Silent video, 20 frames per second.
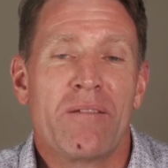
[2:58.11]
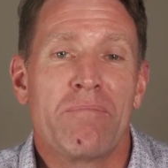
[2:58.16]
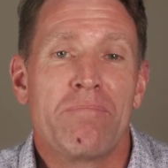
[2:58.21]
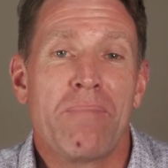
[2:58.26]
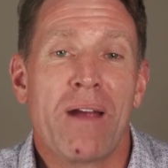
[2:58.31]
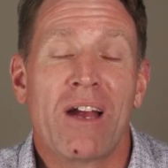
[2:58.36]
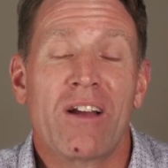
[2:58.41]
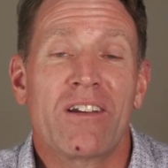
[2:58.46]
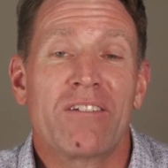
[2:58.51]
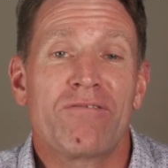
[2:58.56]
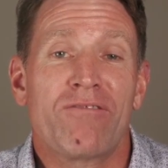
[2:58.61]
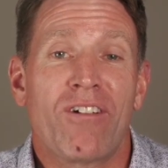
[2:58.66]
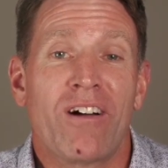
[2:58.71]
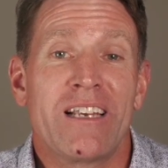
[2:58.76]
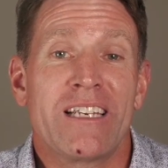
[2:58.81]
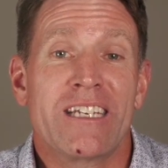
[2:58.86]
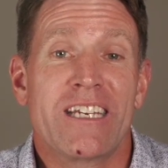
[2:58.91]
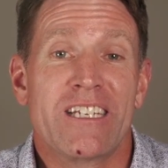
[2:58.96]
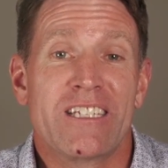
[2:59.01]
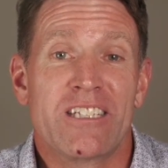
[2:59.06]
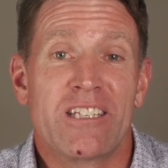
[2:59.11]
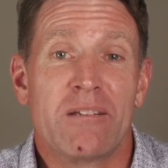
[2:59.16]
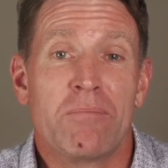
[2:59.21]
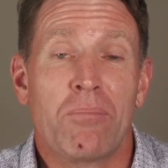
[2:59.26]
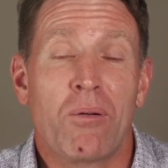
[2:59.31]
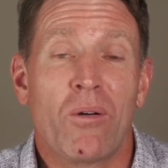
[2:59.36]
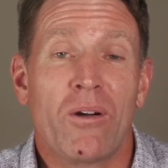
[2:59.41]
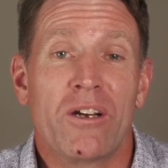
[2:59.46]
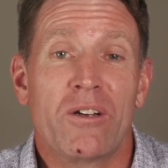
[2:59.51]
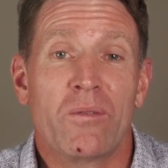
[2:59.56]
Marilyn finally gets to the
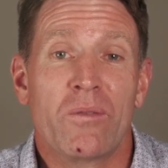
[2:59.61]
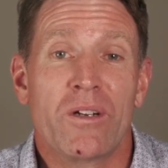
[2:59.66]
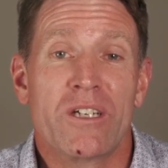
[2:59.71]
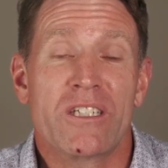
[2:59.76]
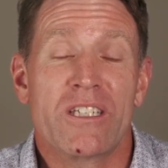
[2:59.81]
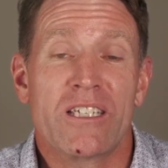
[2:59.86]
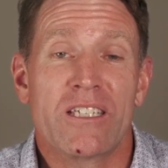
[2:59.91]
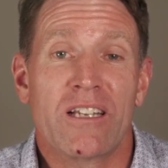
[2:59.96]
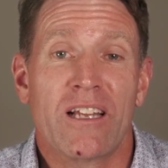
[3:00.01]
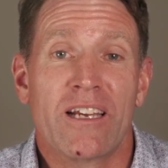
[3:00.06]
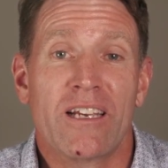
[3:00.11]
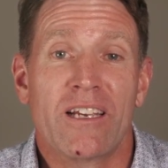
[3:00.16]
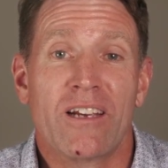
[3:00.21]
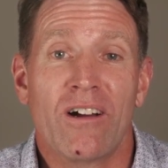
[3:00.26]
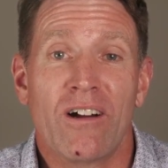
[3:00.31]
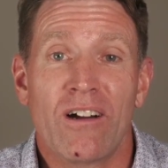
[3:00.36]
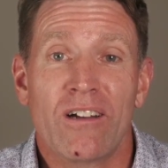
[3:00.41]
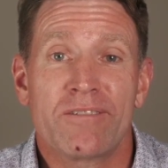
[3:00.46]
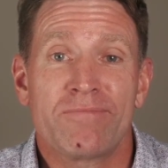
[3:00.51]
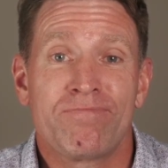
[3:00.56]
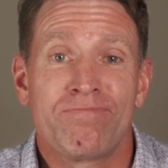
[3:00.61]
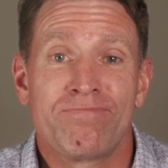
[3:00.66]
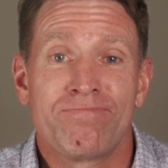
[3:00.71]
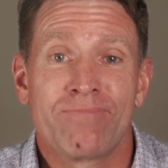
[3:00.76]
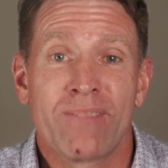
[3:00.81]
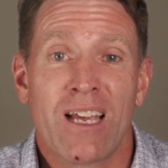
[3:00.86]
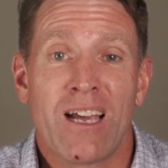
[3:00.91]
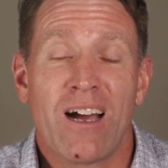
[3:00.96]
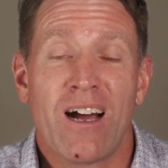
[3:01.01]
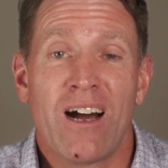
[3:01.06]
point where she's like, God,
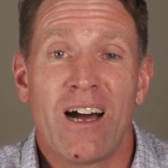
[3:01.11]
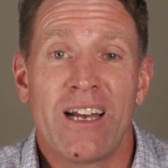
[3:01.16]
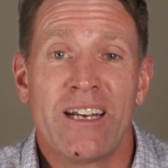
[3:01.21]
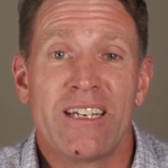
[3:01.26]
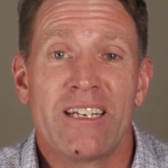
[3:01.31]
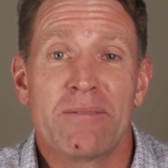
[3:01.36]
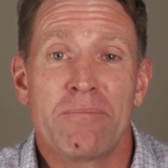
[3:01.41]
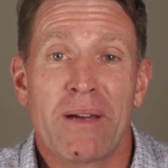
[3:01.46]
I need to